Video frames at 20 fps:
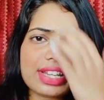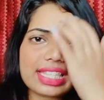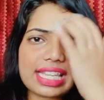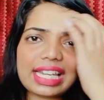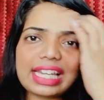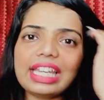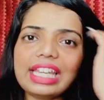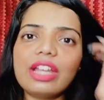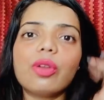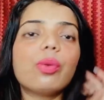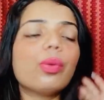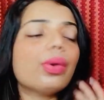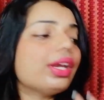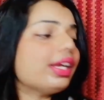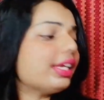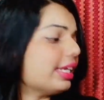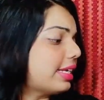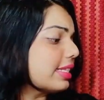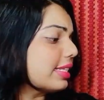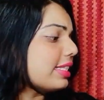and
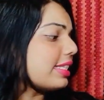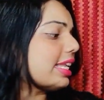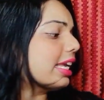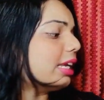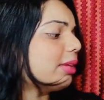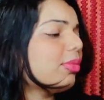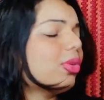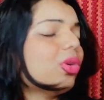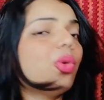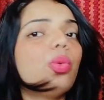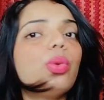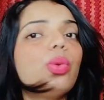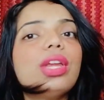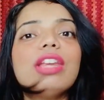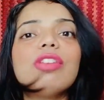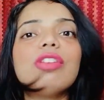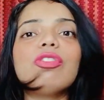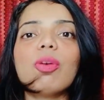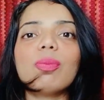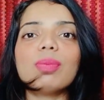ingredients. Let me
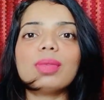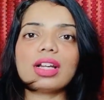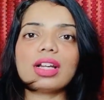read from the